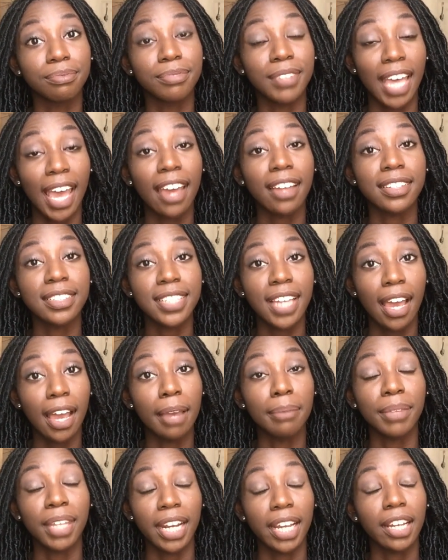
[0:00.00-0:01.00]
that
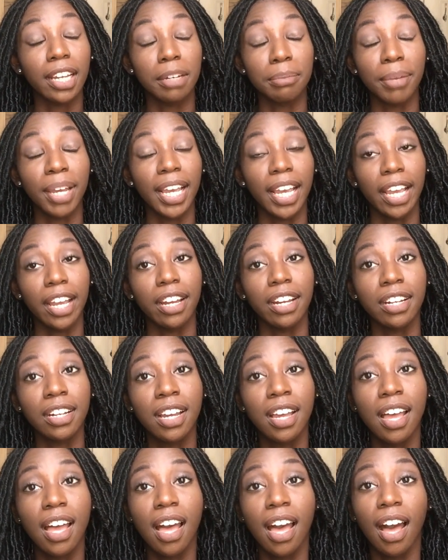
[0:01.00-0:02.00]
time that I cut my hair.